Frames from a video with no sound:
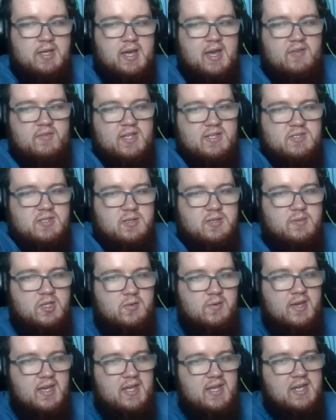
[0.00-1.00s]
I think it's going to be
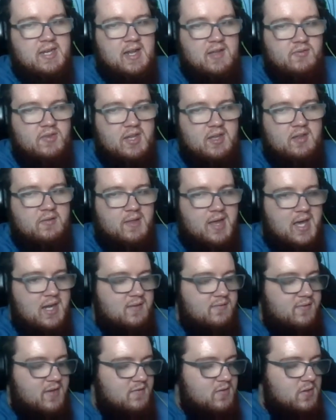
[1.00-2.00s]
great. And I think a lot
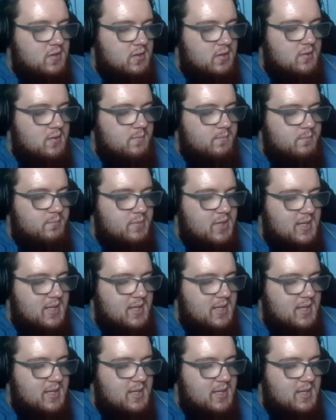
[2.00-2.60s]
of other